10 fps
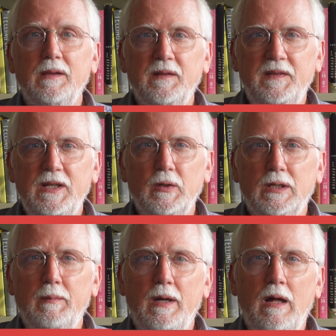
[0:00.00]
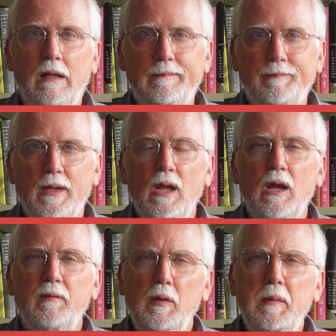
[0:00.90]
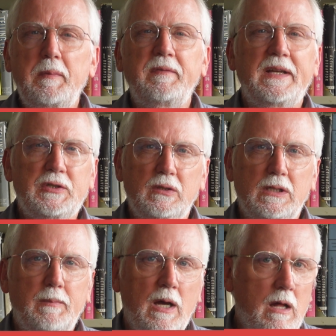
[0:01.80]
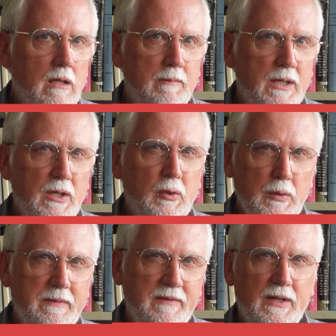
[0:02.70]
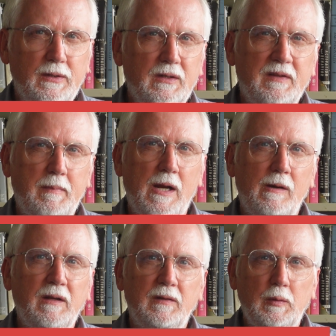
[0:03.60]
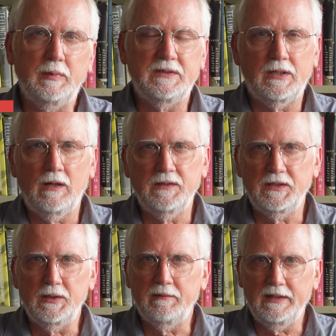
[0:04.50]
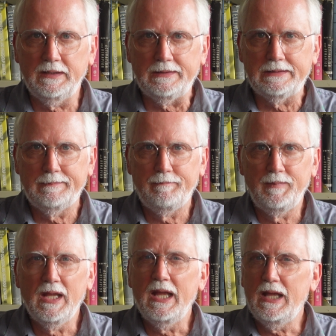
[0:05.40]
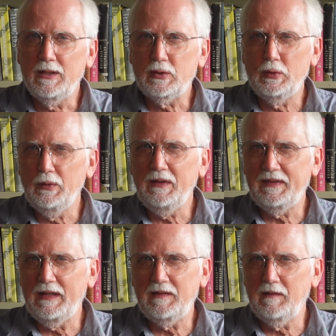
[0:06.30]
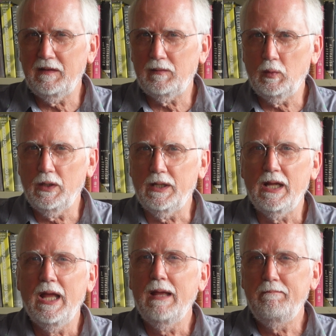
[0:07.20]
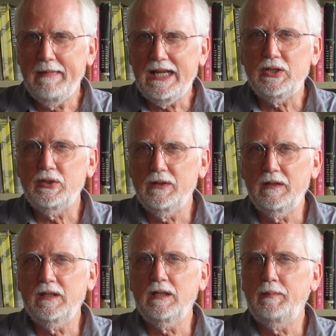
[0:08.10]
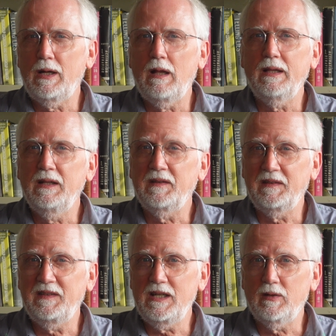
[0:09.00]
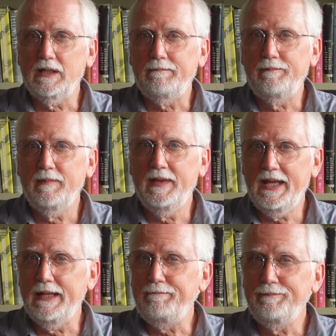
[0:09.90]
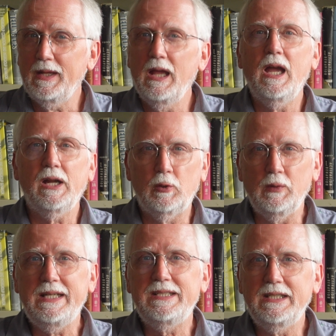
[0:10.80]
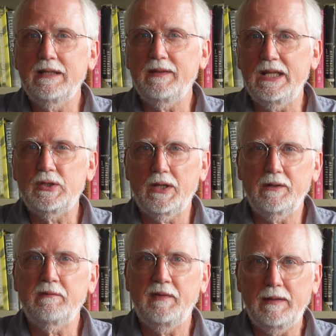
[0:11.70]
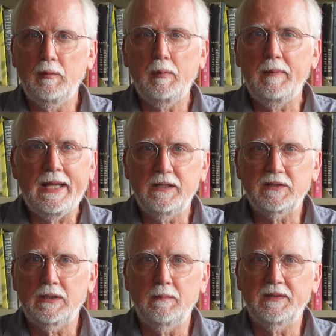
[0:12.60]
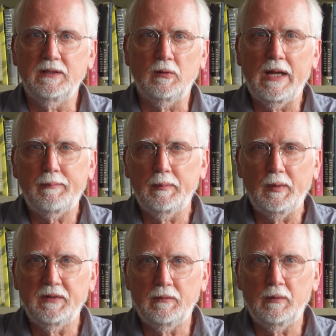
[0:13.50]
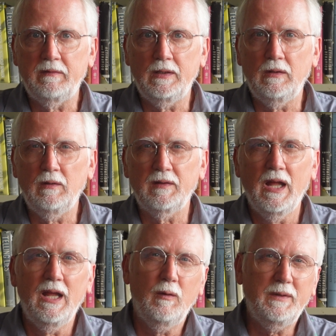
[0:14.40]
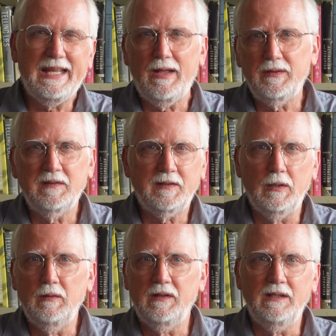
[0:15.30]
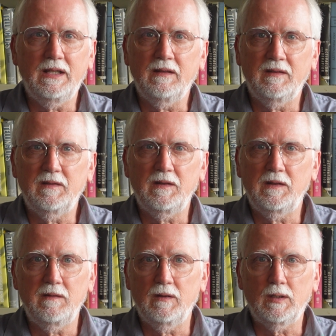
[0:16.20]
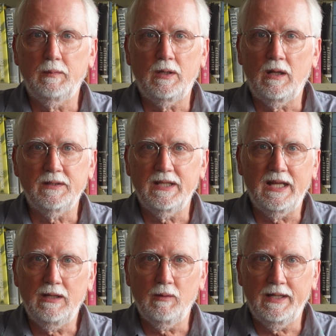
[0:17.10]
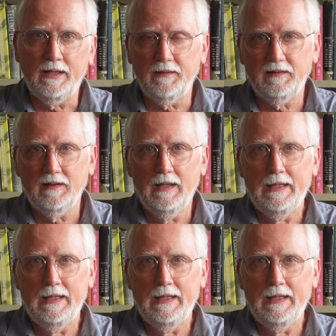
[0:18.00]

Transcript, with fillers: The Secret Cabal. Form a professional cabal among a group of other aspiring superstars in your field. In the truest sense of this word, make sure that the cabal is a secret. Then, agree to give each other favorable manuscripts and grant proposal reviews without disclosing the existence of your cabal to anyone else.